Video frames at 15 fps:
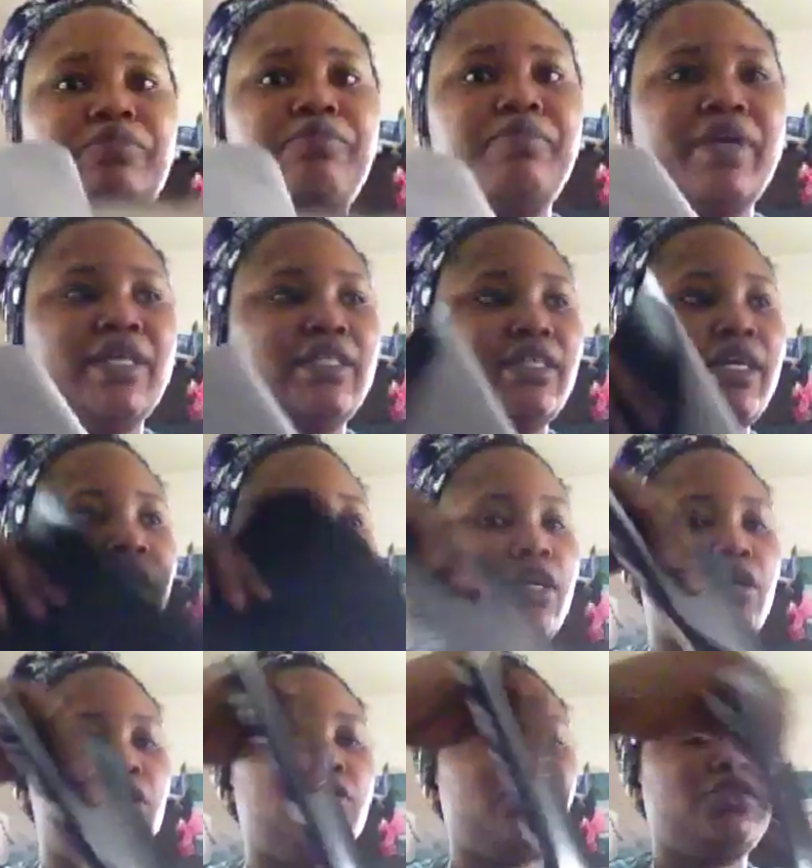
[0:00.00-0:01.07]
better
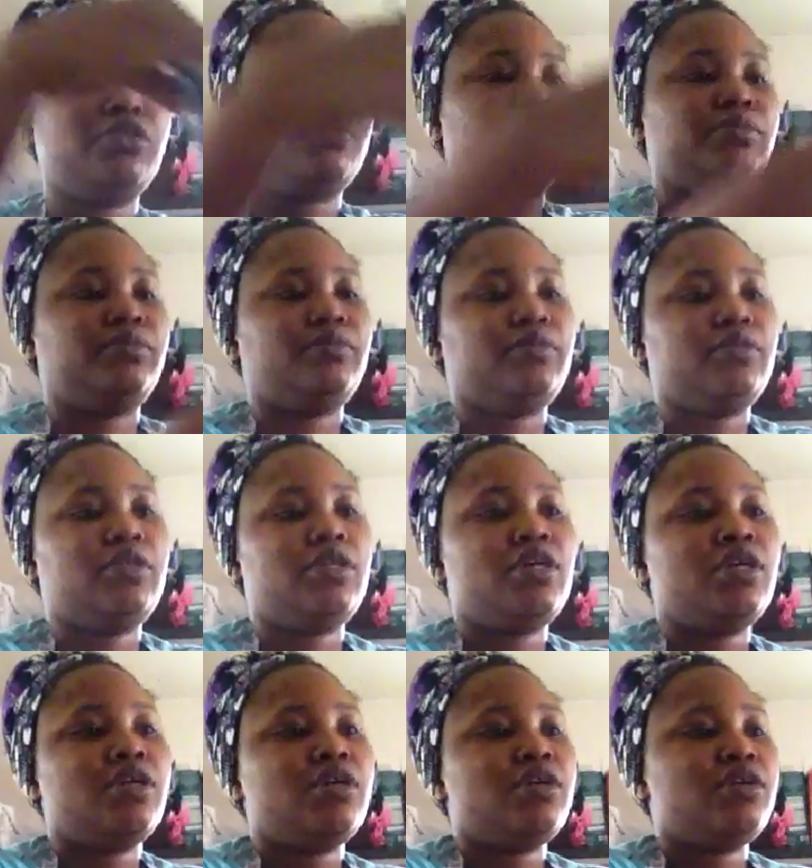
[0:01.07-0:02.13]
closure.
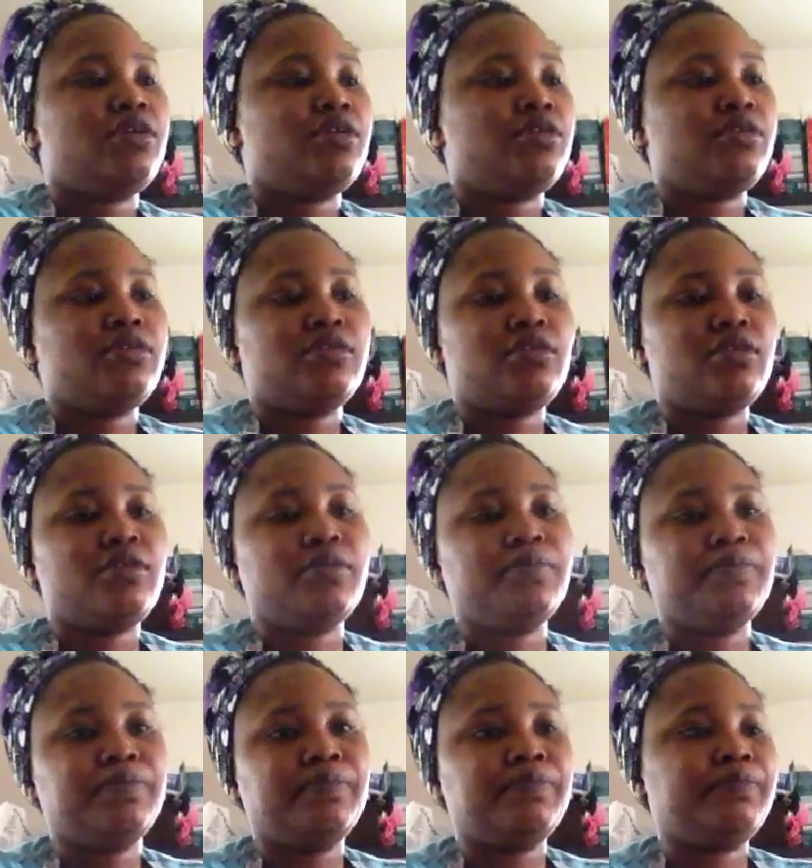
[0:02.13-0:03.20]
So,
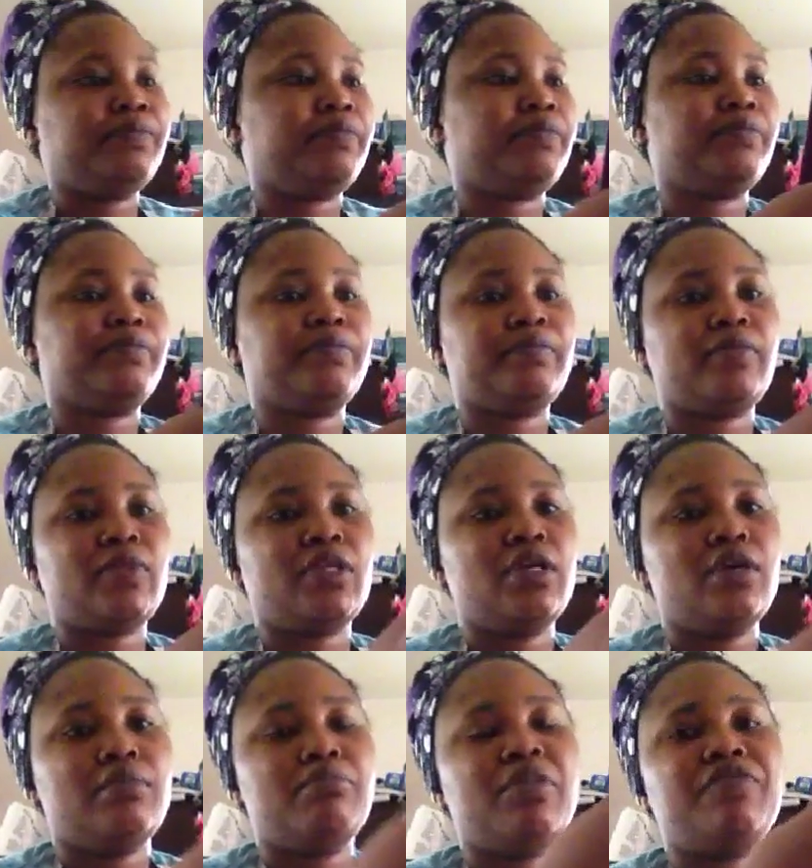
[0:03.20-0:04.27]

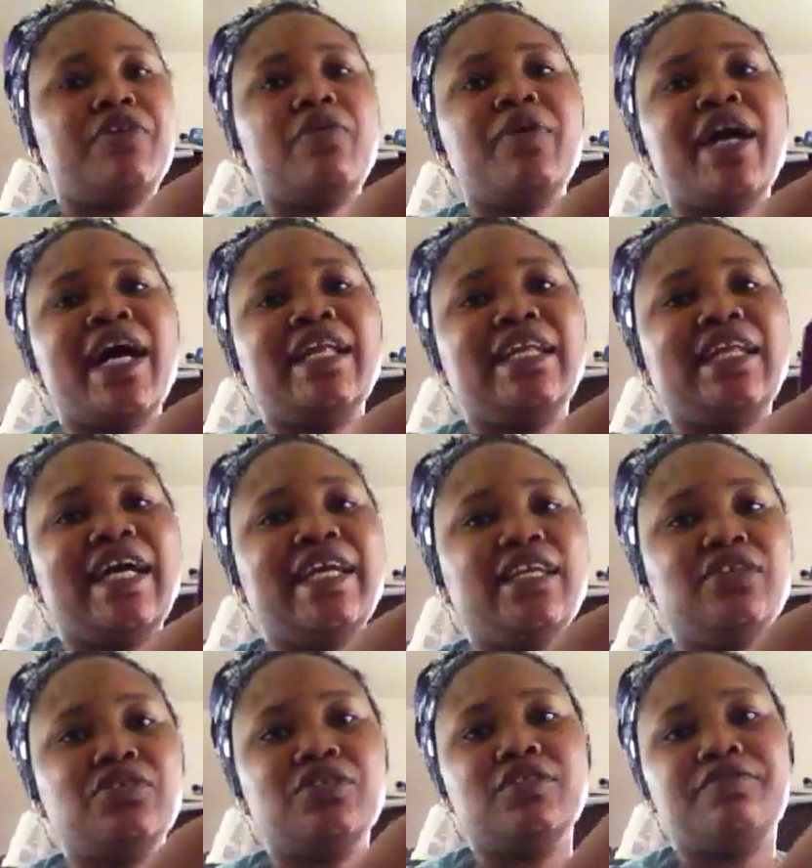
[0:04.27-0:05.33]
before we add a lining
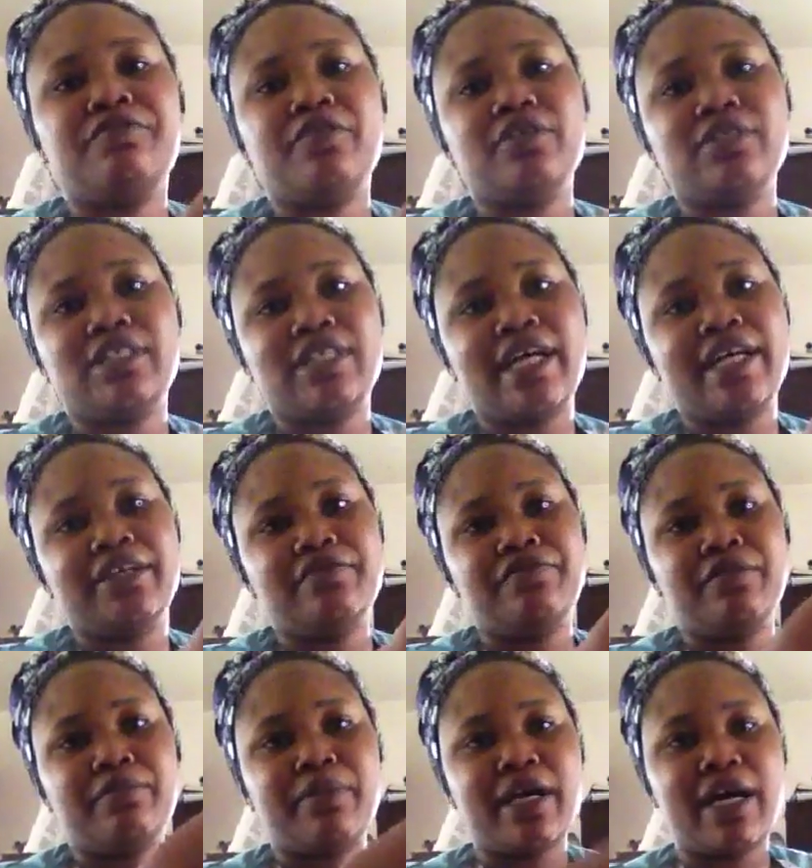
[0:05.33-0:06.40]
to the front side of
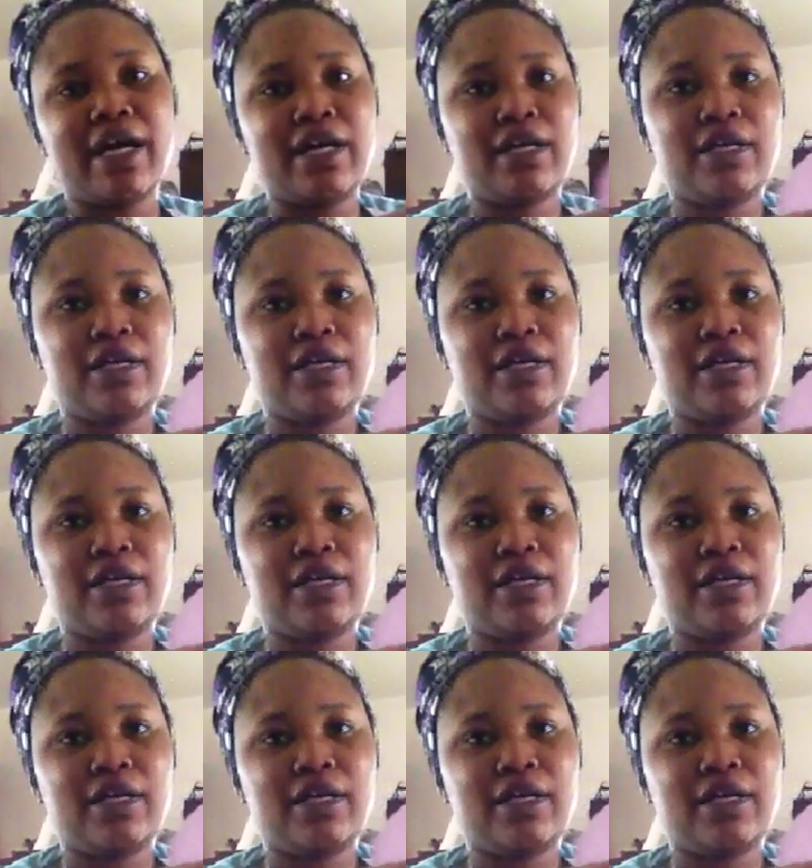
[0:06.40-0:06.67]
the bag,